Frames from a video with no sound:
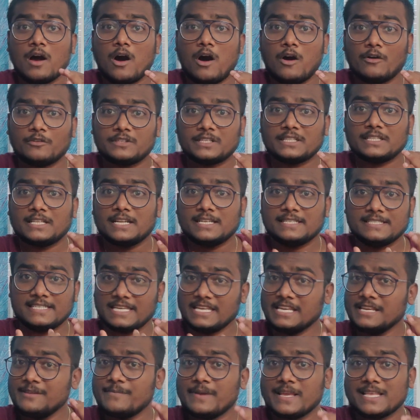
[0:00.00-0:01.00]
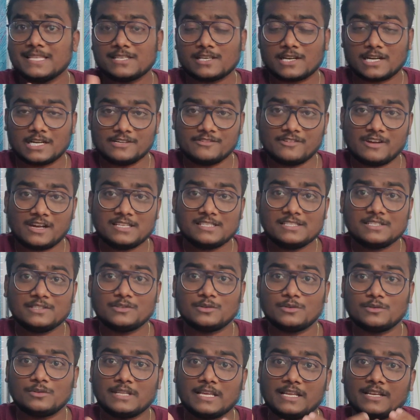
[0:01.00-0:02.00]
After that, JEE mains or advanced.
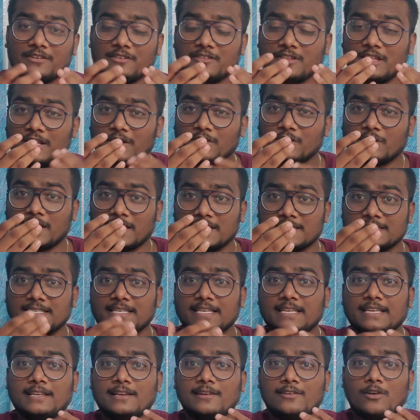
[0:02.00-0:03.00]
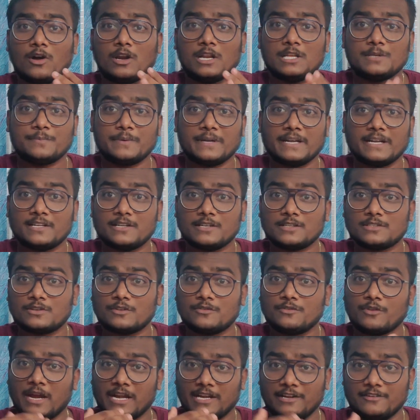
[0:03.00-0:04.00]
So then there you can see college predictors
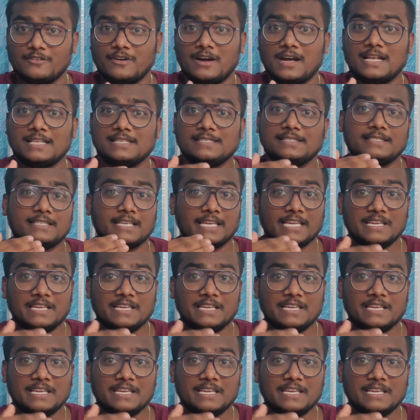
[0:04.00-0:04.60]
of advanced,